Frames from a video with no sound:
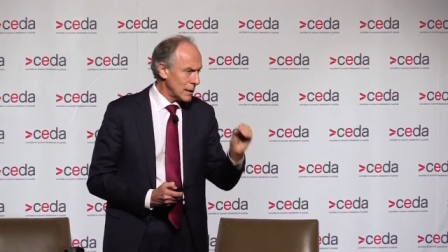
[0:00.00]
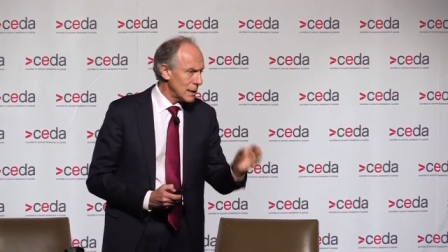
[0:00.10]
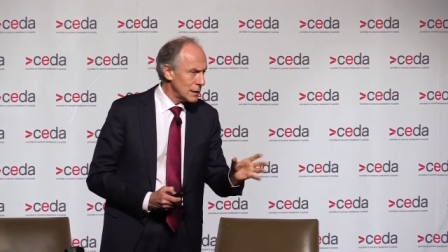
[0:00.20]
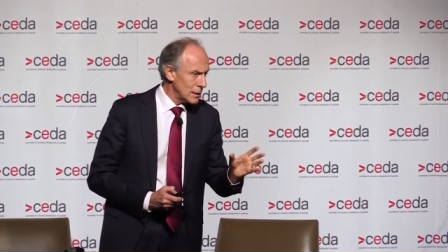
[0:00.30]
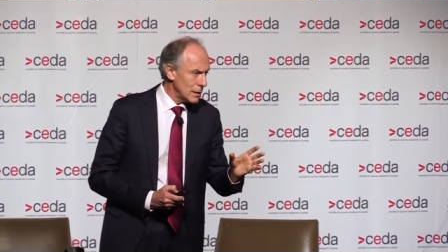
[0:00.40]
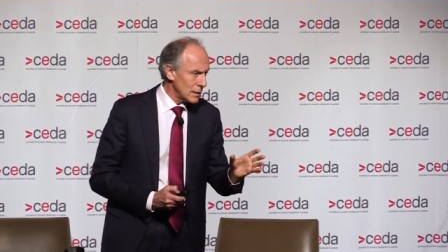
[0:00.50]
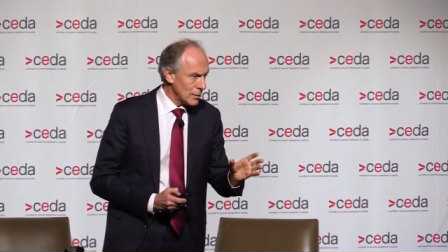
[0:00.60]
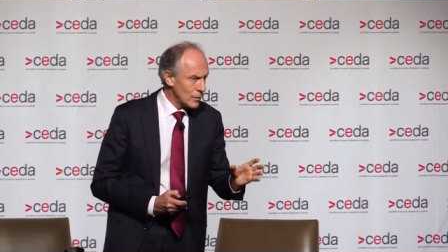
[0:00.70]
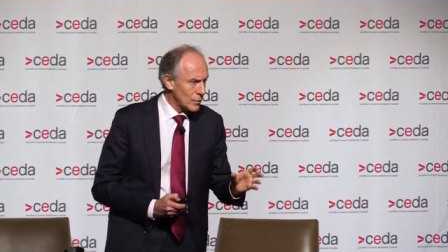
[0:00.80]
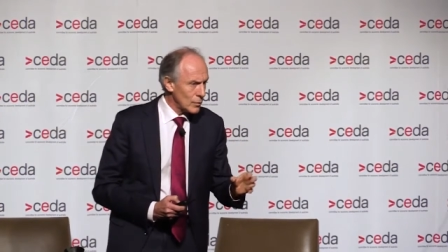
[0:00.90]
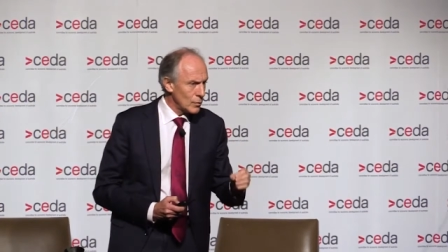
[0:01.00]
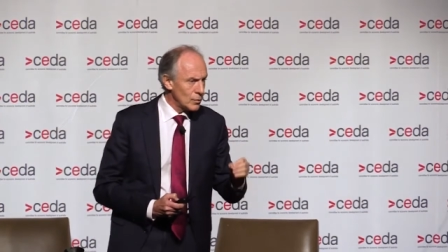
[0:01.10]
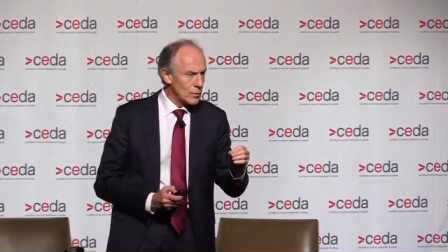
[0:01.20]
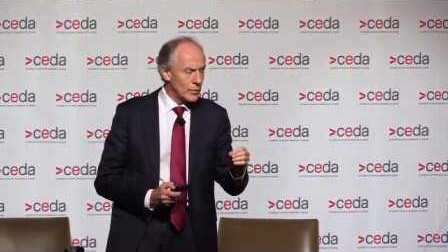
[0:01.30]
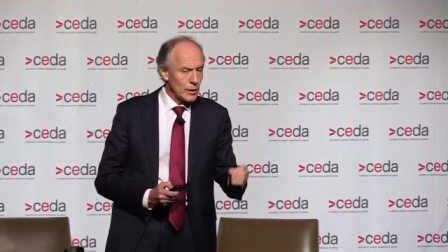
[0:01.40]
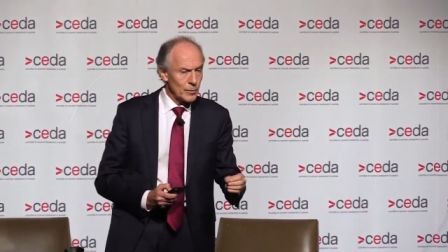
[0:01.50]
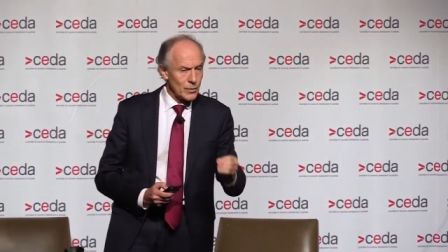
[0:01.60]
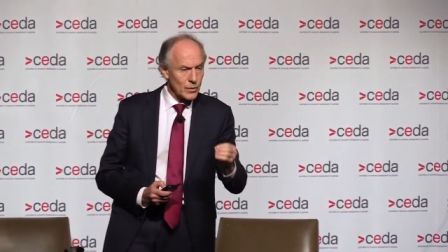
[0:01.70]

10 years to develop